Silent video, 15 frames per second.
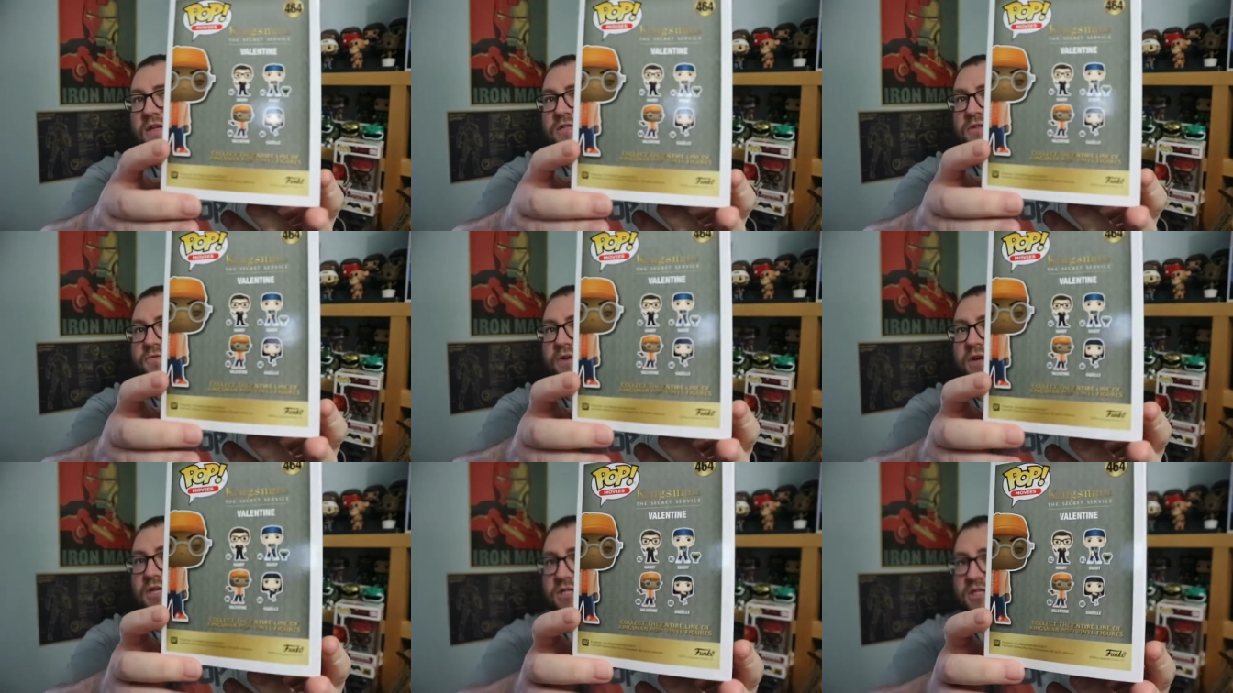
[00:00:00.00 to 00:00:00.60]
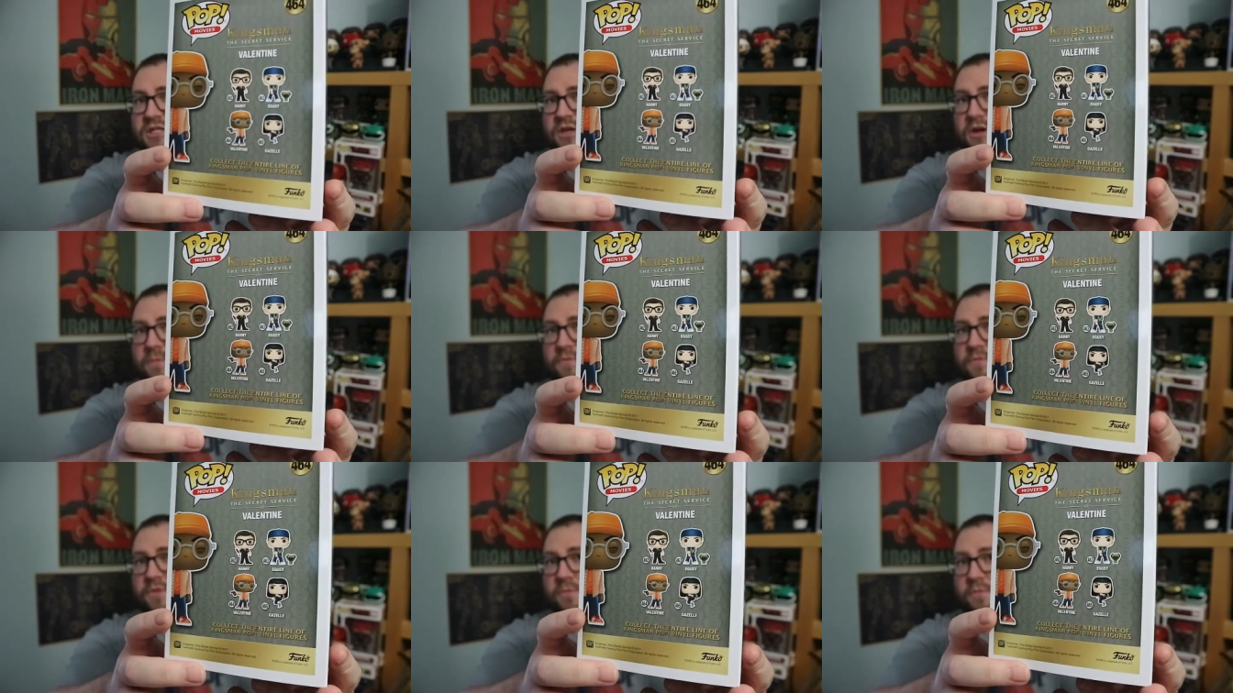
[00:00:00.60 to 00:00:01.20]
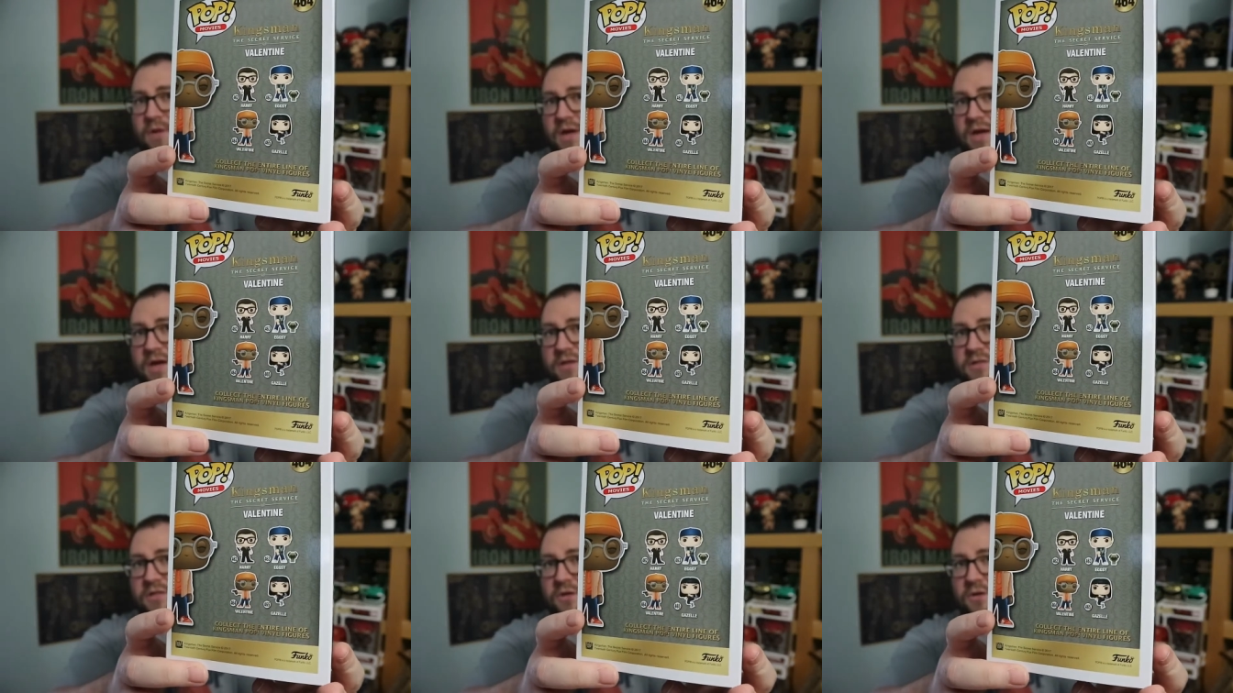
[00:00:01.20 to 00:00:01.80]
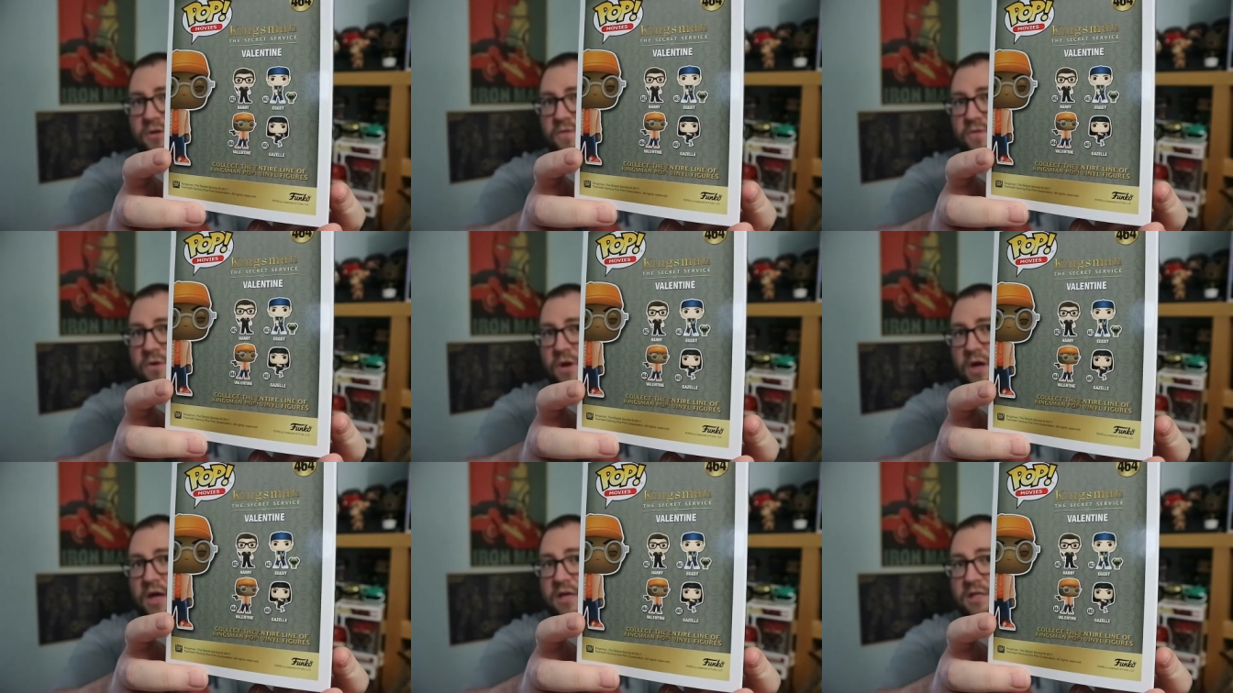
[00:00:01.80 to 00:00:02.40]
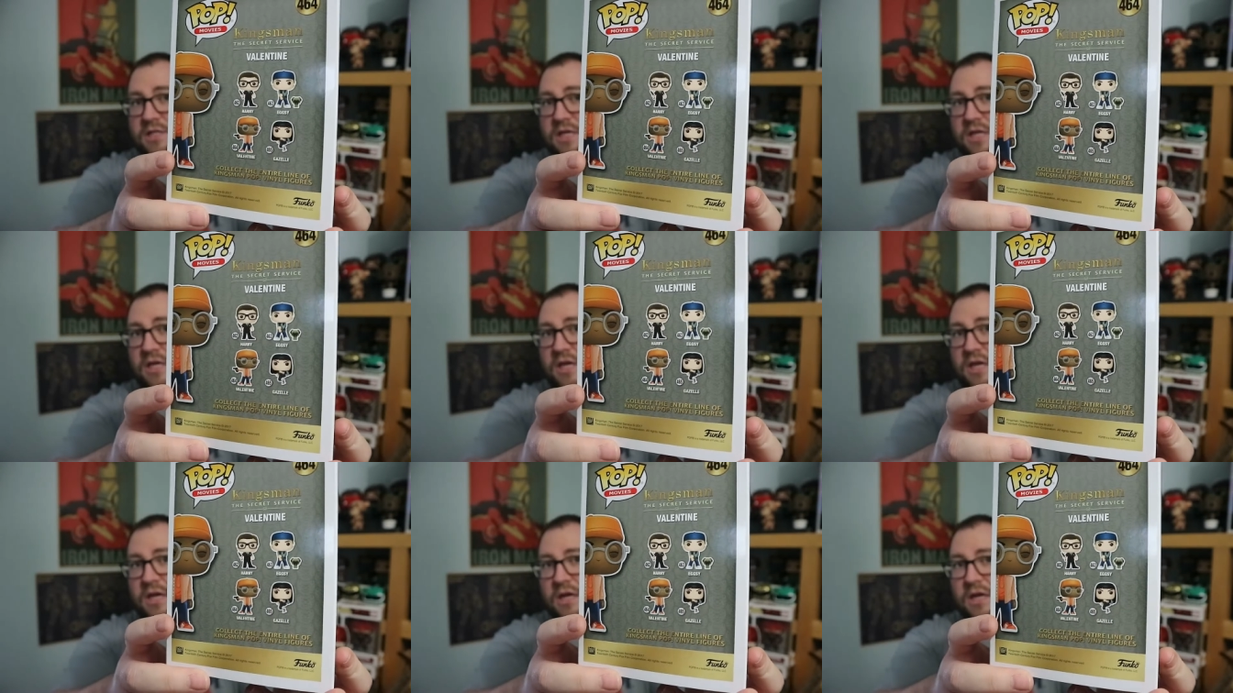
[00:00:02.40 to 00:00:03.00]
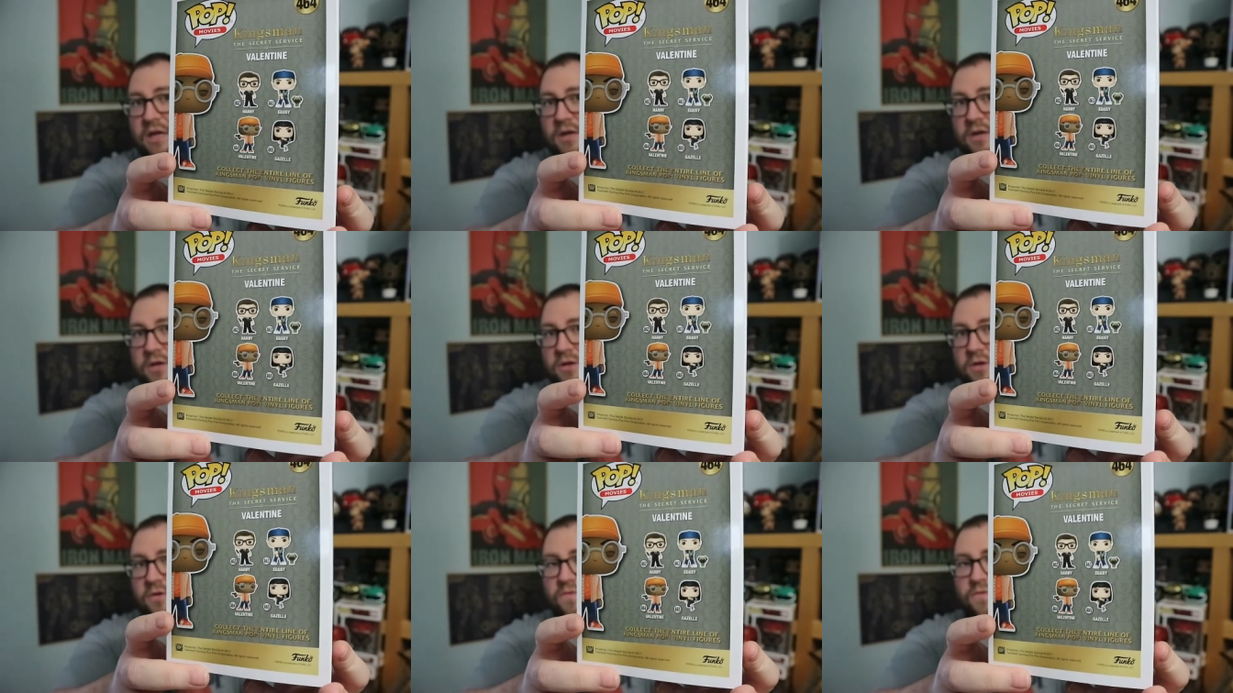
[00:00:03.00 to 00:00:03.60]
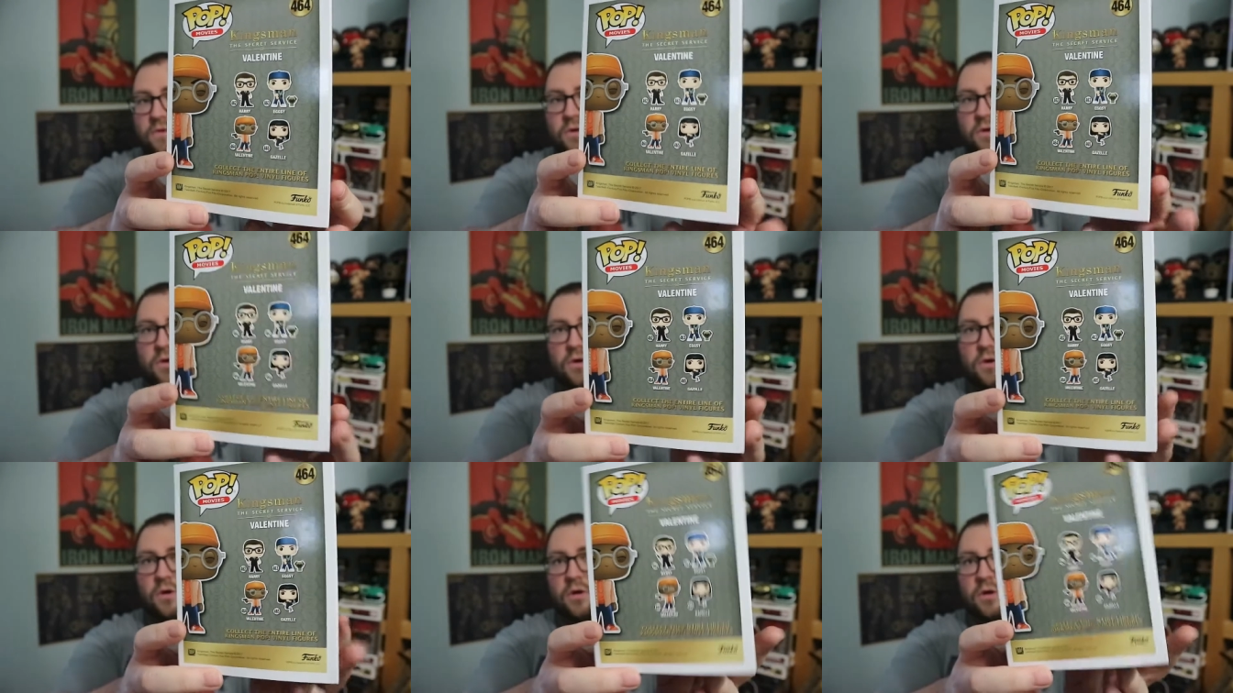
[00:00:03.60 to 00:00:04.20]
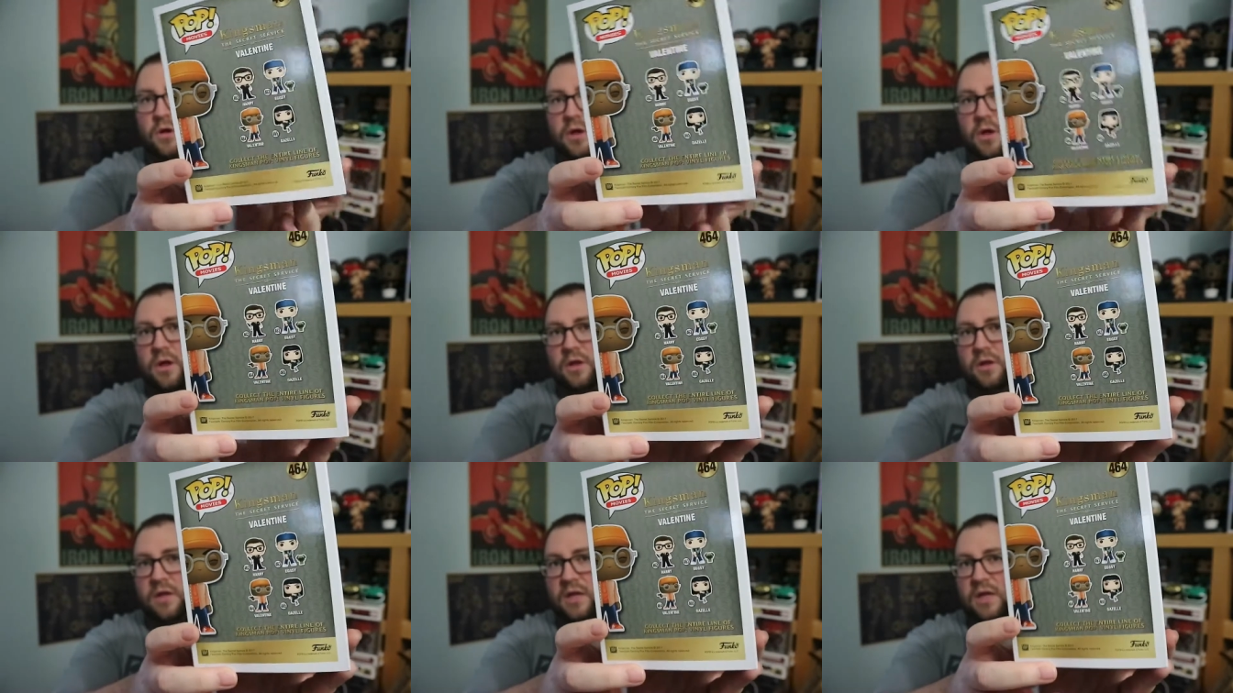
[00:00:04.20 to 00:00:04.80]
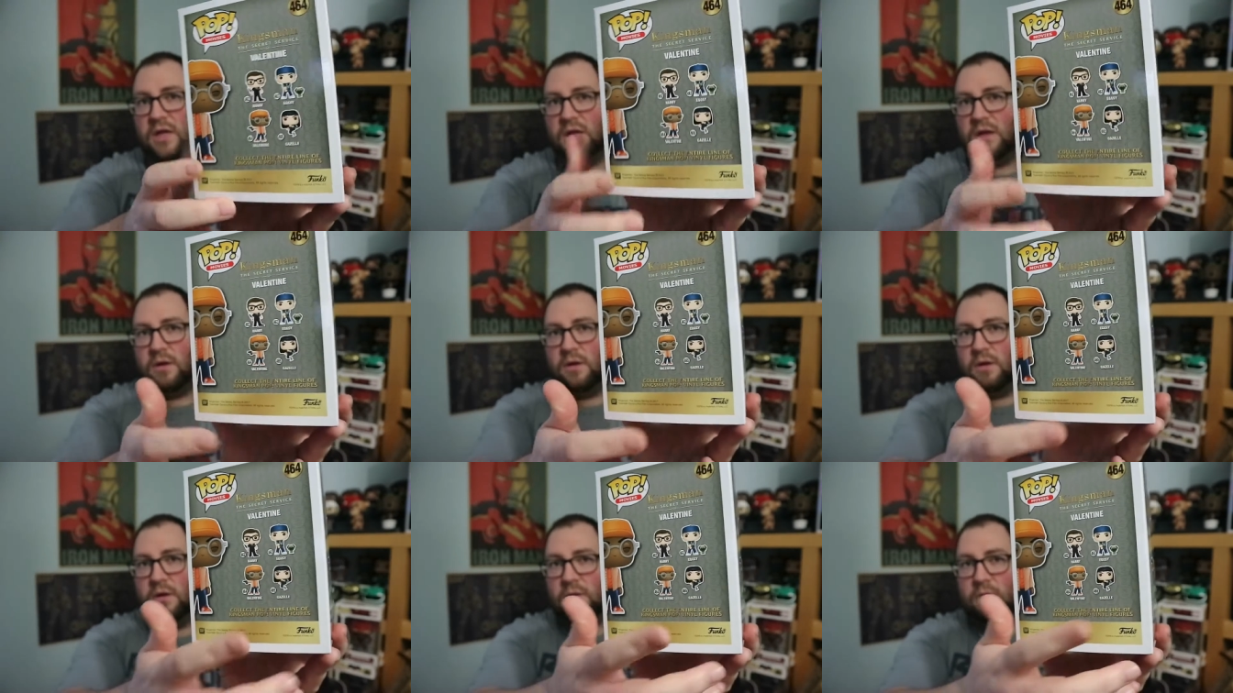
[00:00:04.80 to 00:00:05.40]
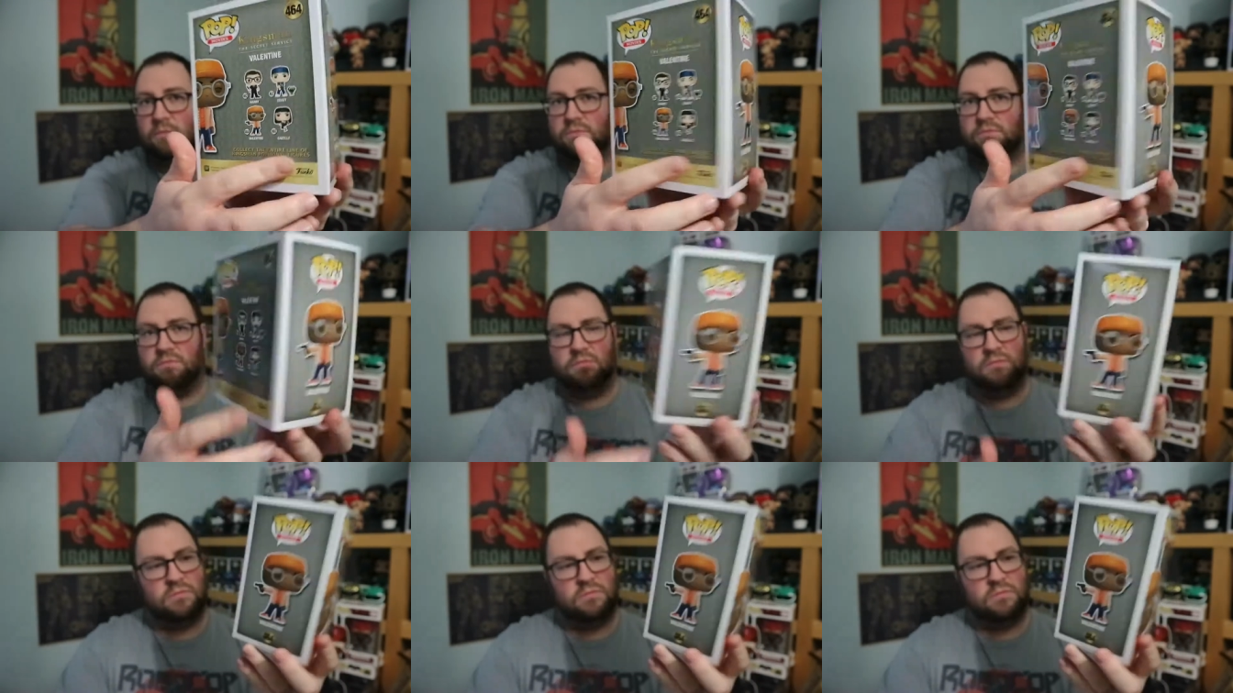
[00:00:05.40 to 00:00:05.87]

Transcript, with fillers: that's the range it's come from there. So you've got Eggsy, you've got the